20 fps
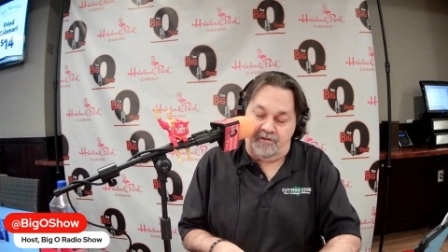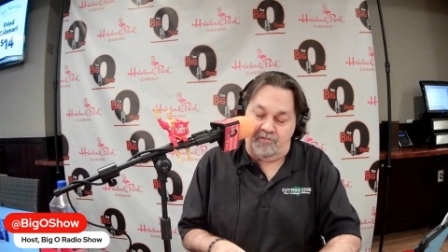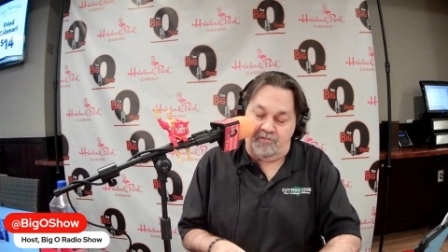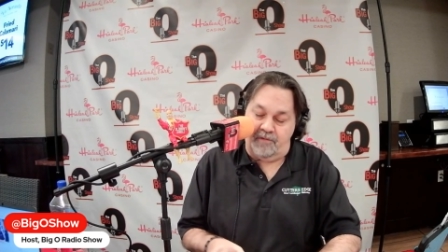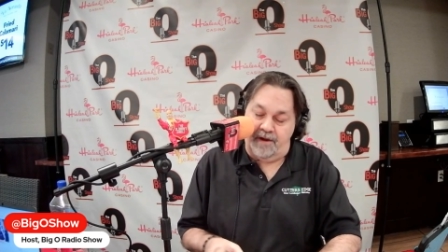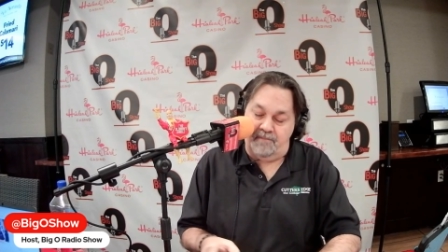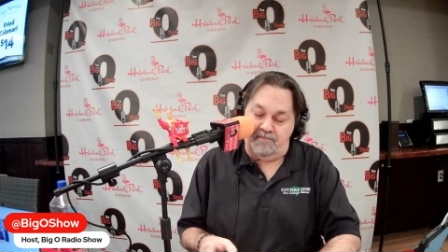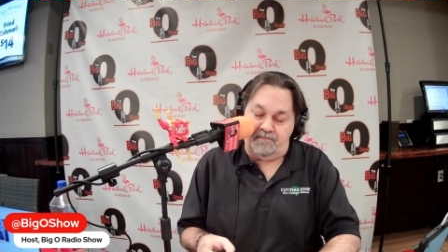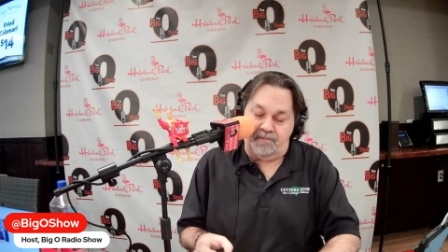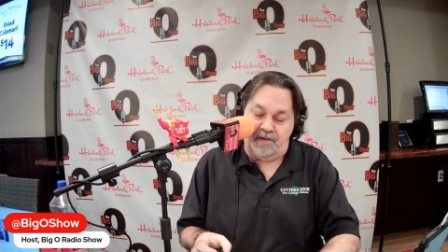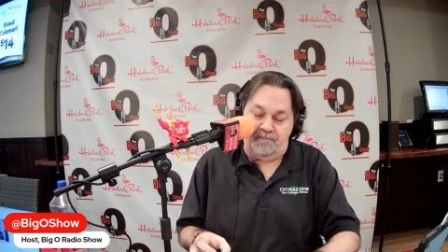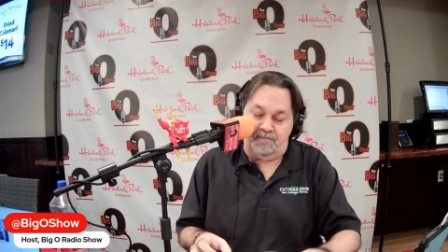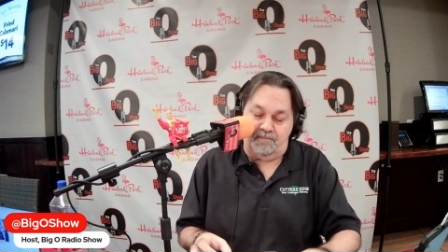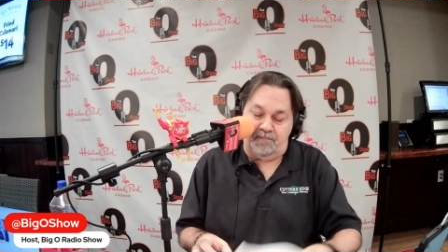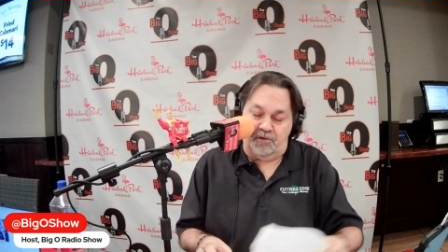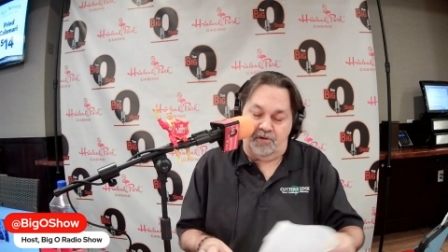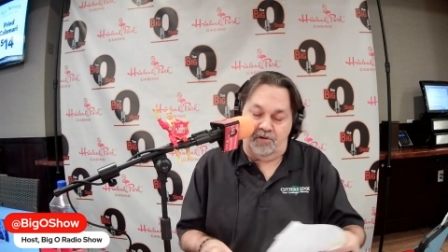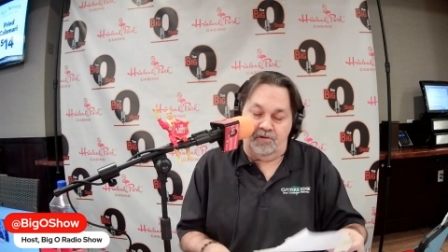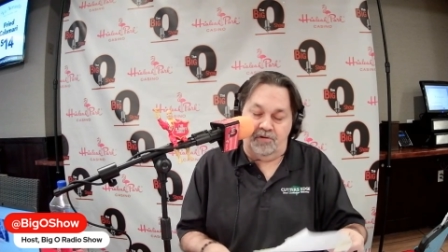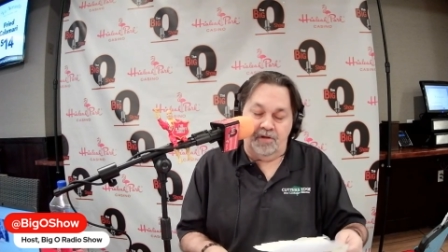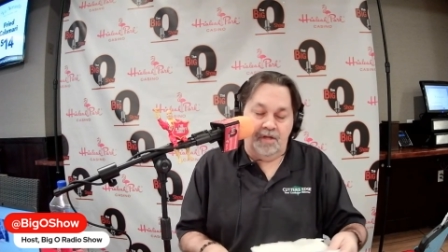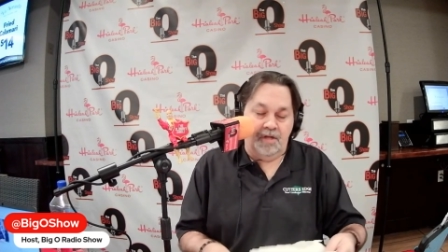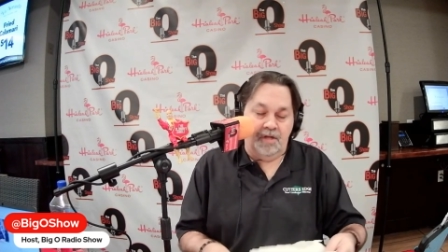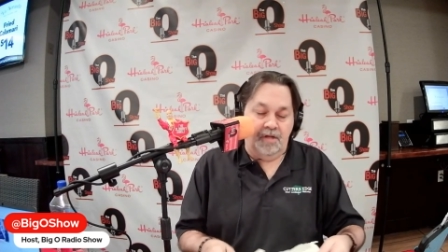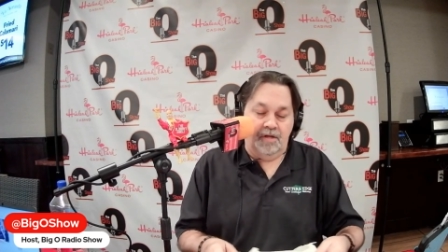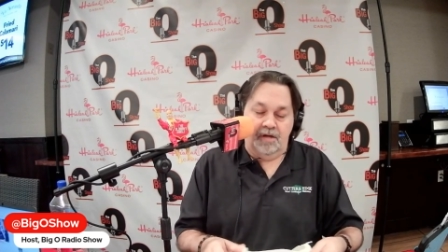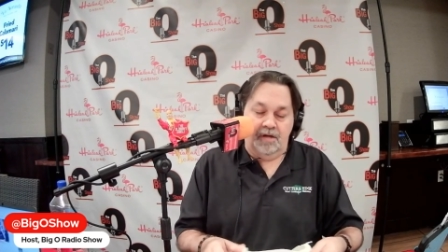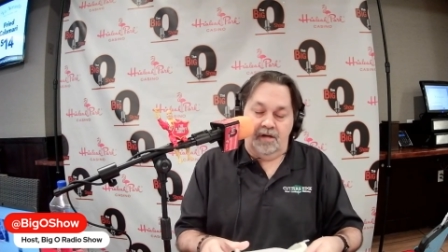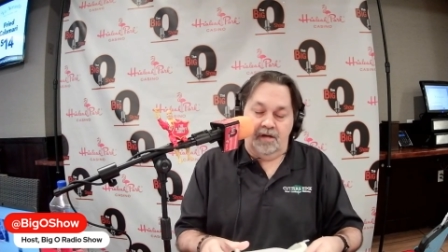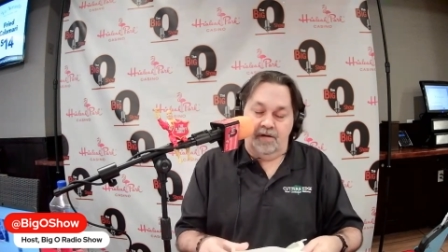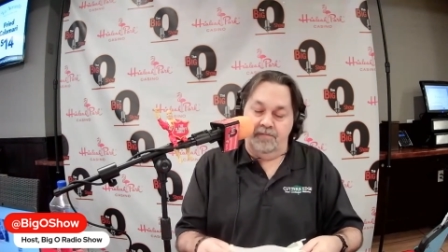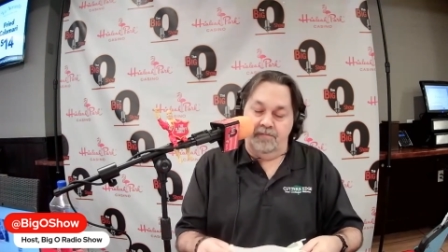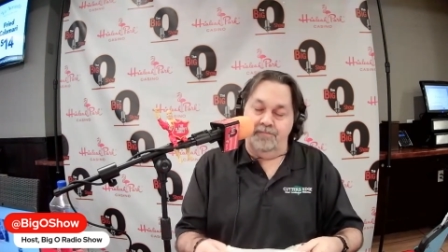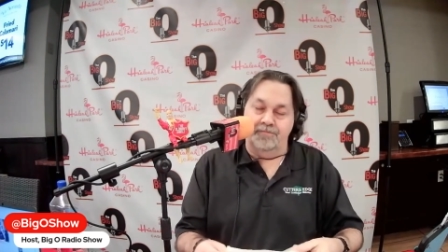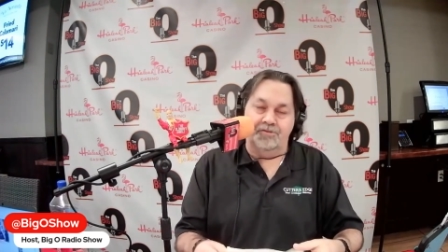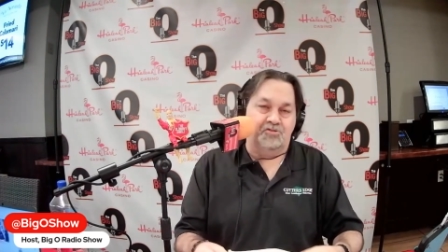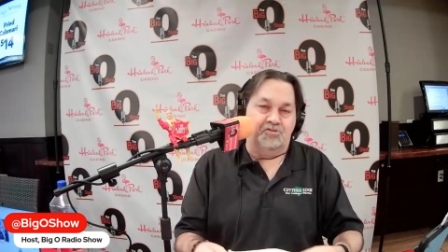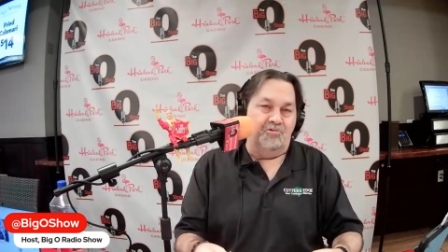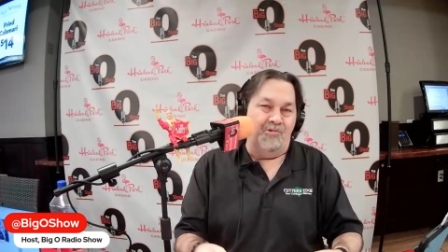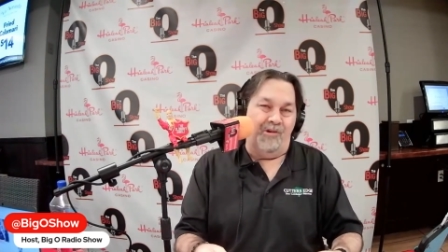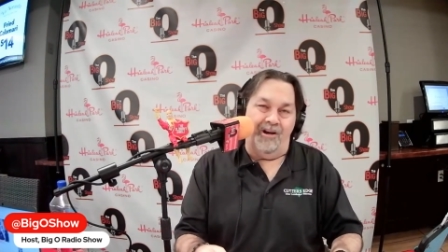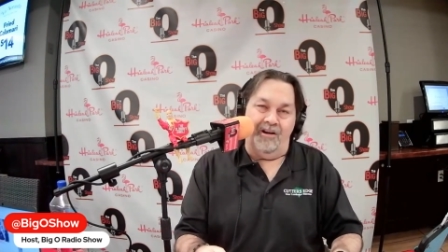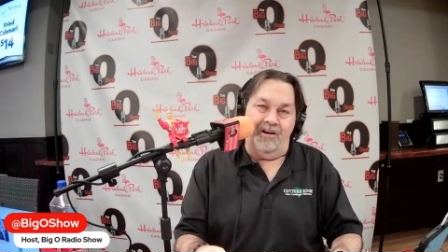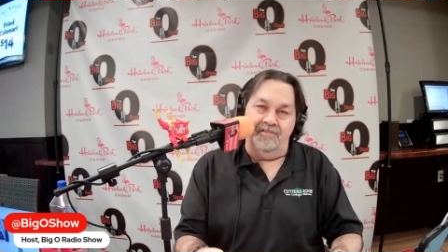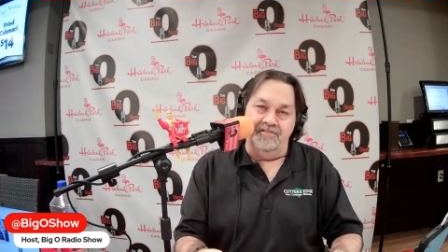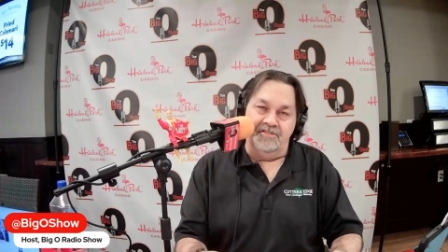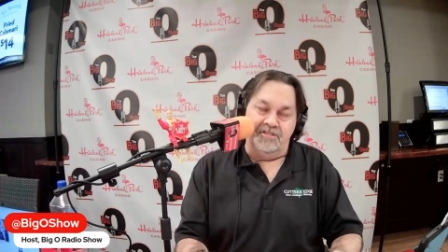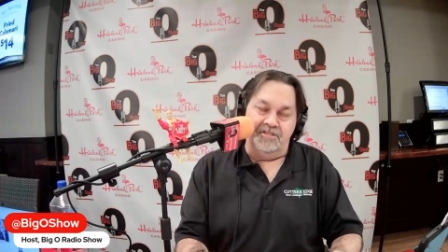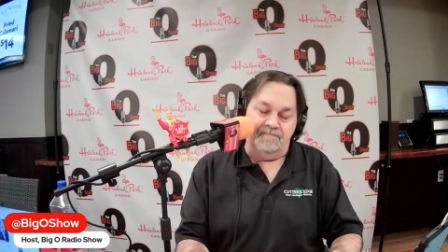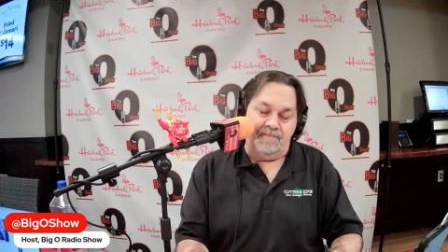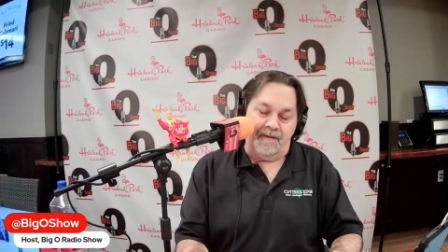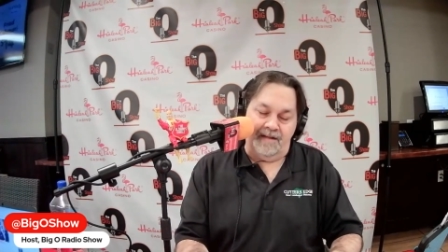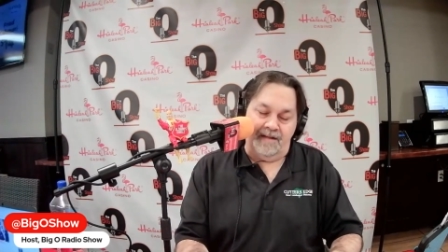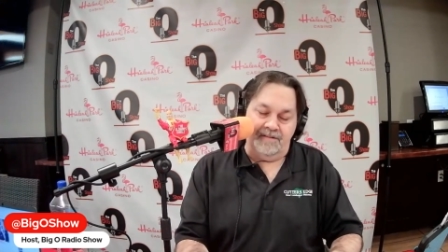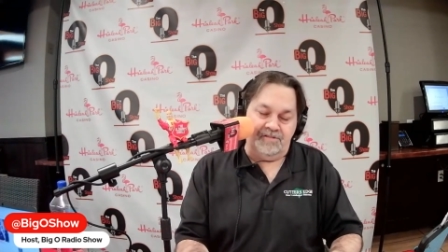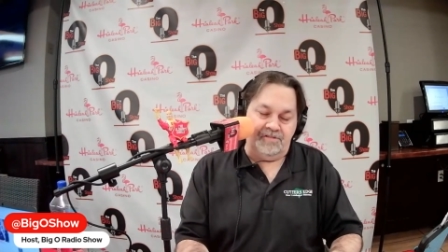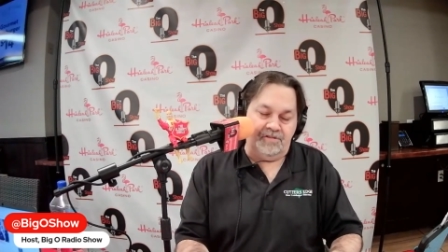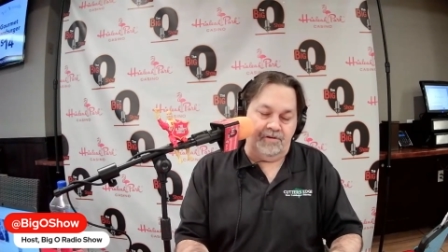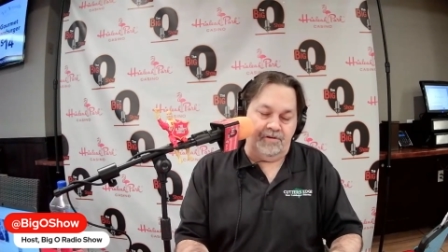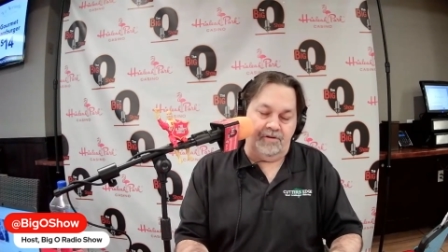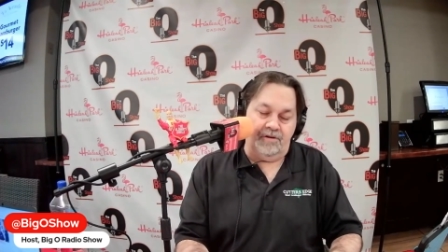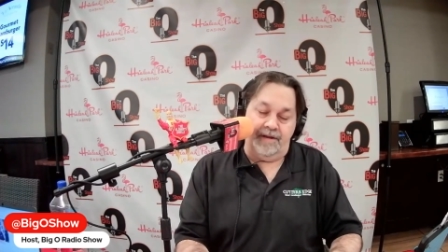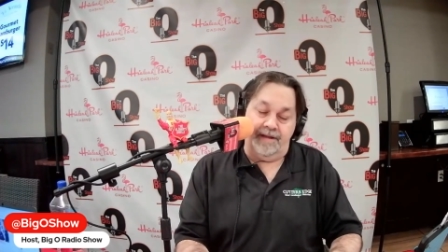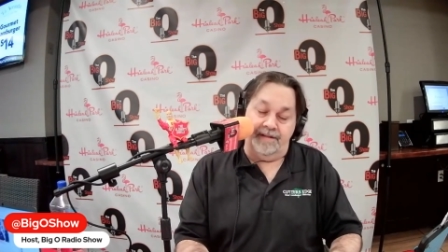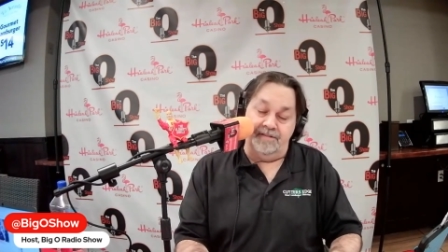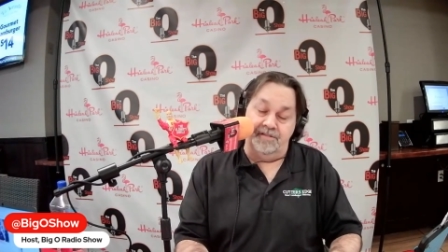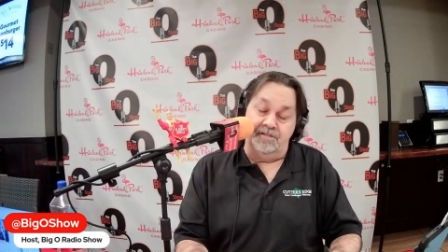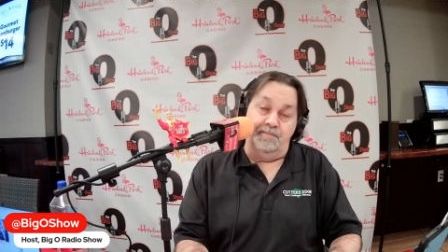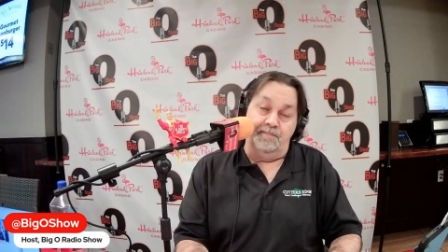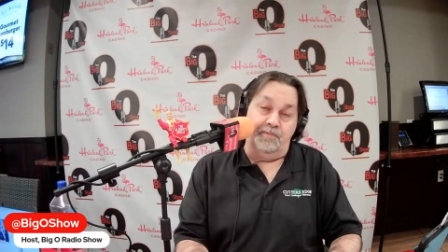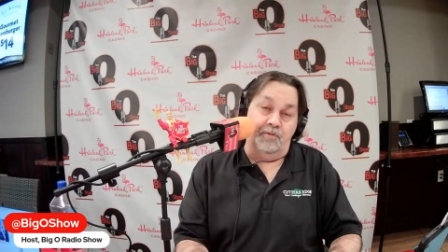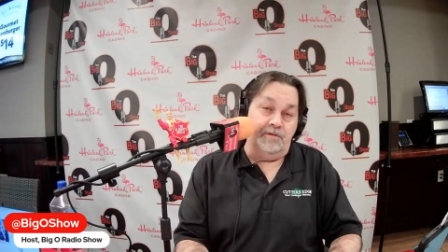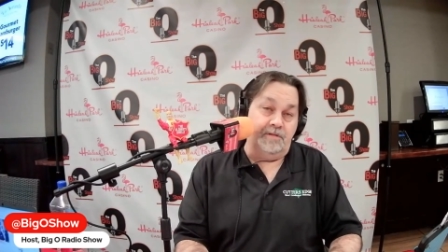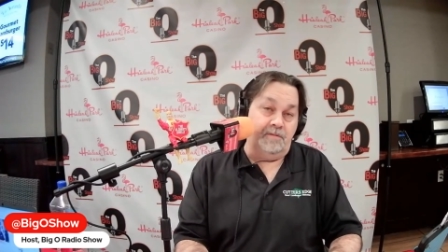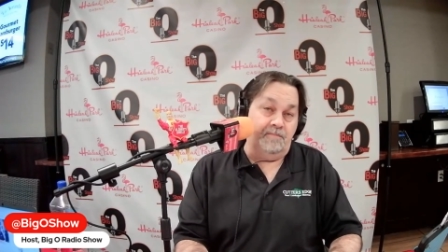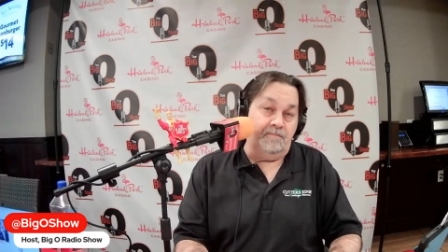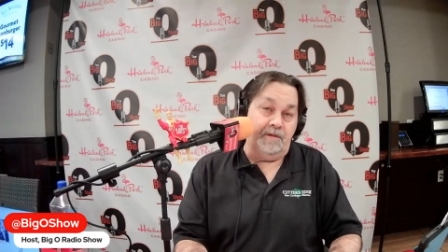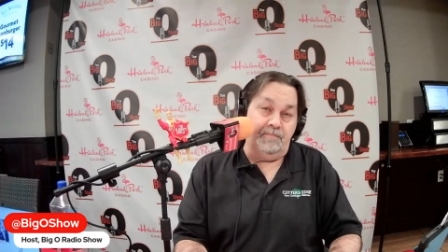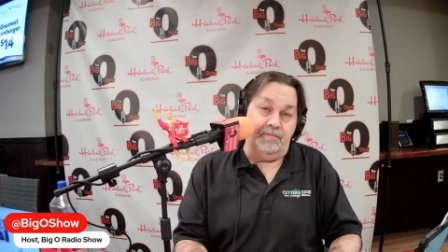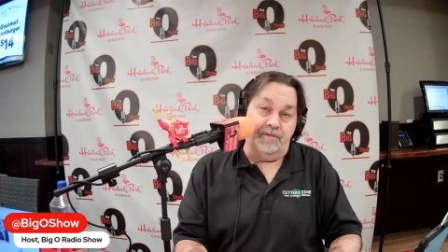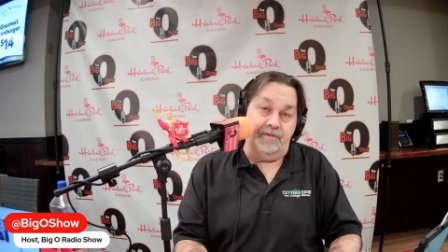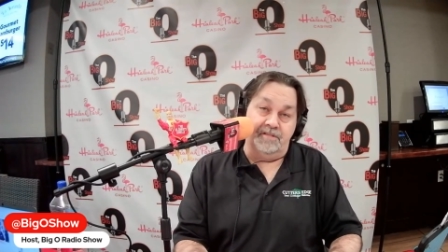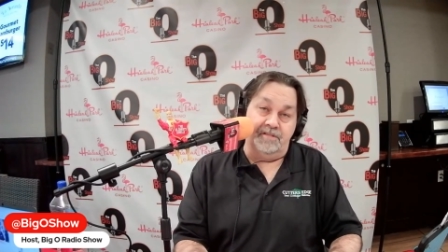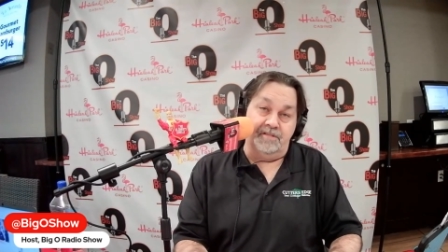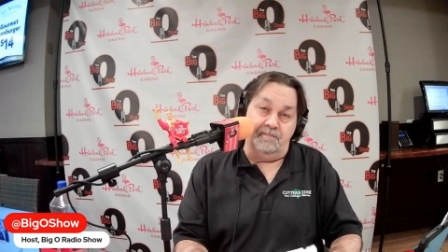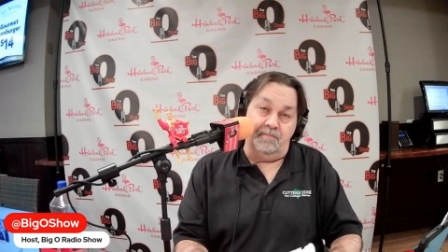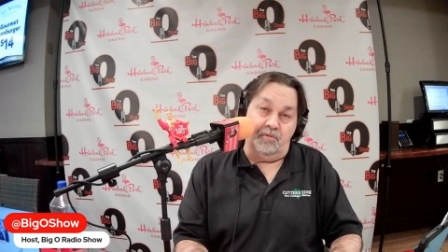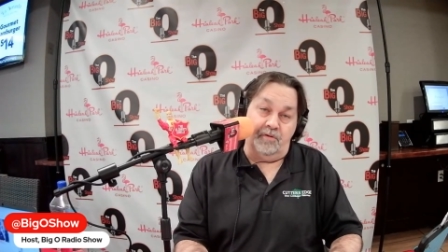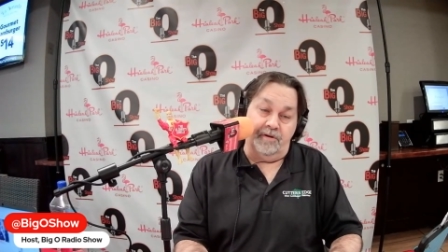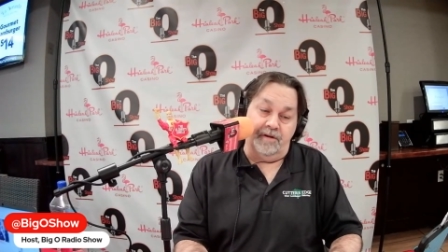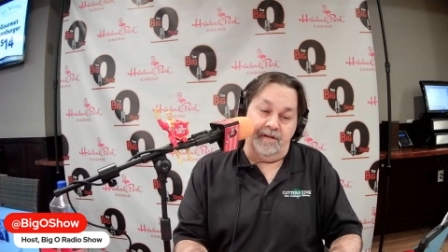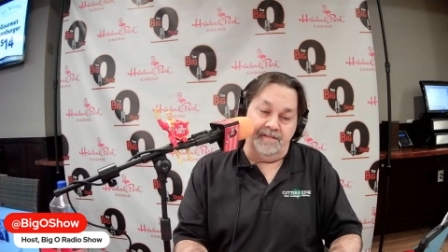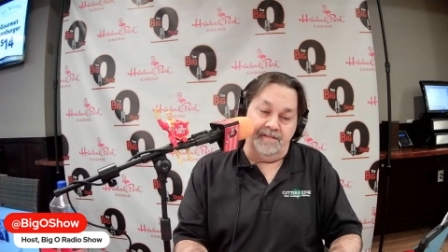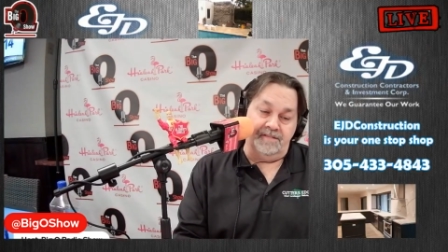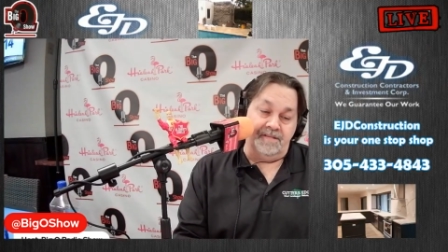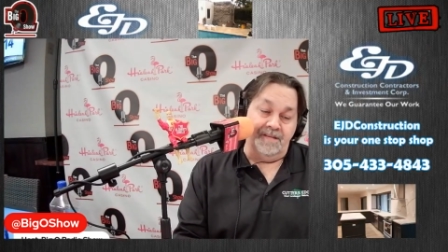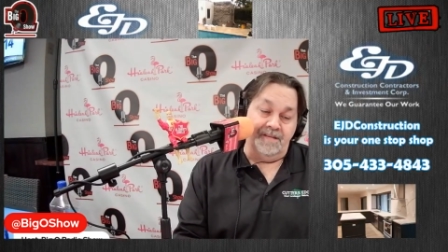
Great people, uh, strong sponsor, and support the people that support us.